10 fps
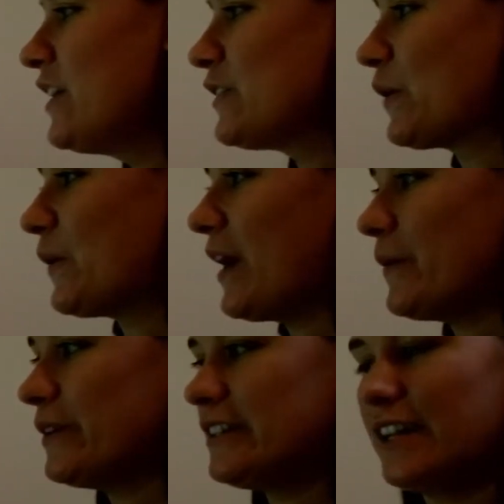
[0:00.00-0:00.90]
So
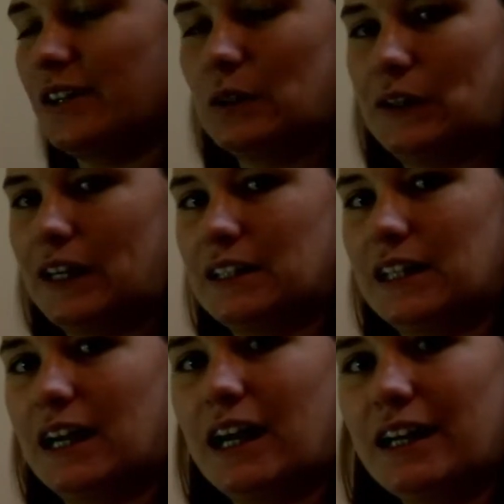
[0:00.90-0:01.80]
that was a look at
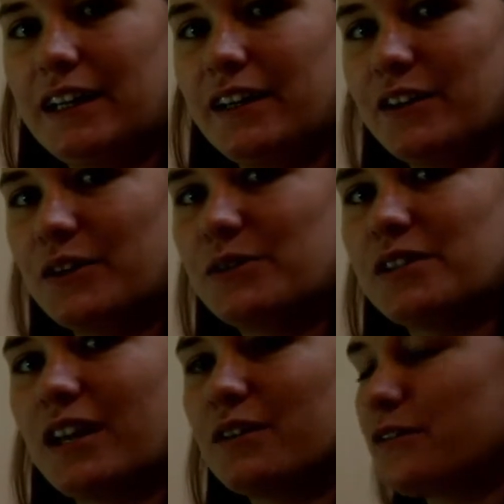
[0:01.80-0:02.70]
the high note
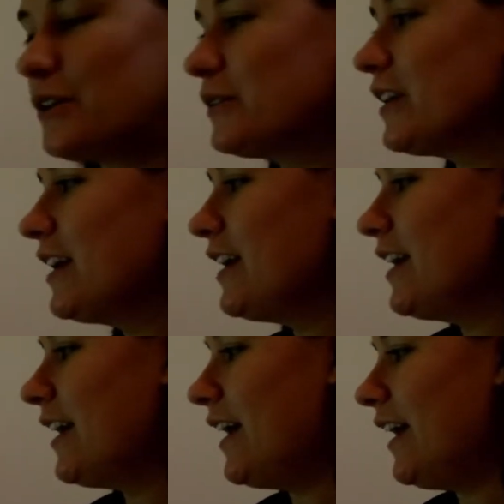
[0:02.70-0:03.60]
xylophone,
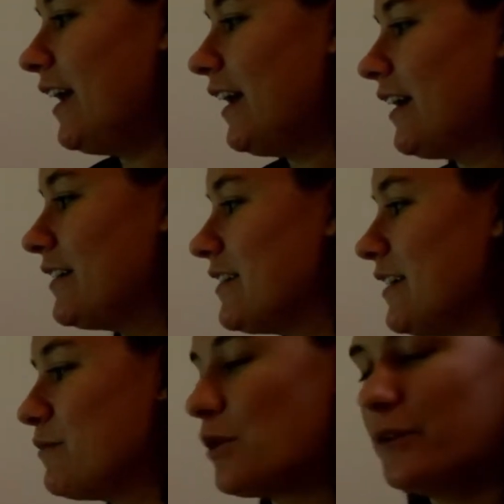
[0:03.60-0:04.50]
and
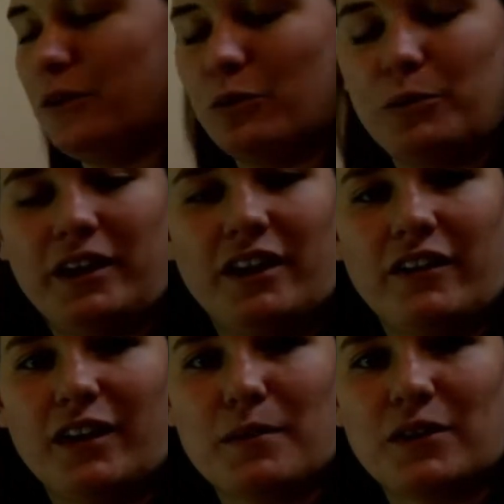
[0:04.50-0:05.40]
in a moment you will be
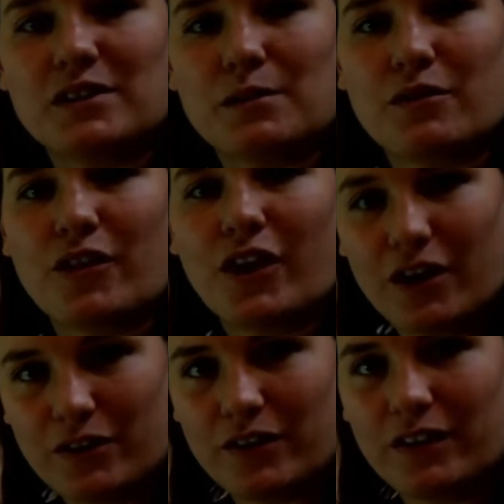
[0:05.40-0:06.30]
hearing about some of our
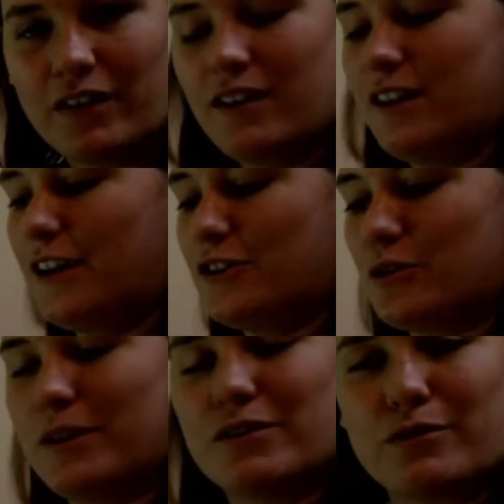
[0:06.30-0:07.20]
other
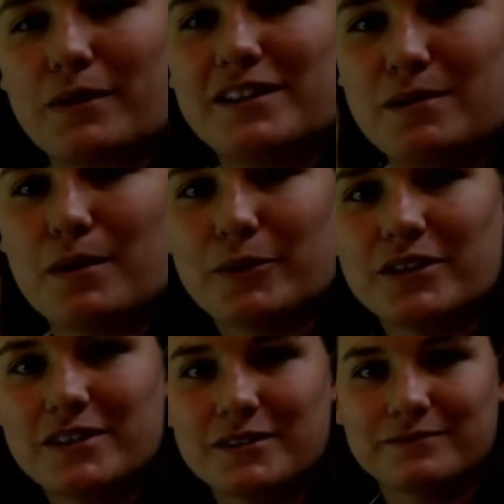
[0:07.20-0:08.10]
instruments from my team
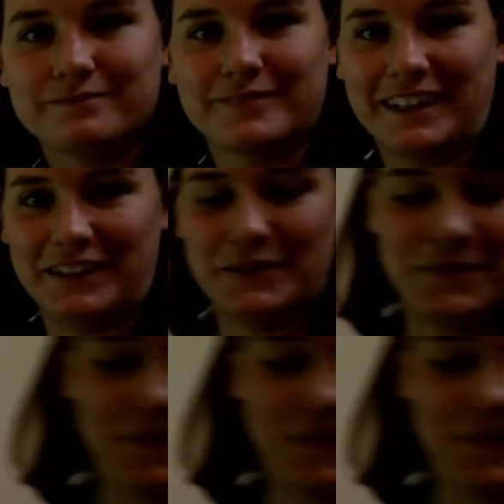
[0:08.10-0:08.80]
members. Thank you.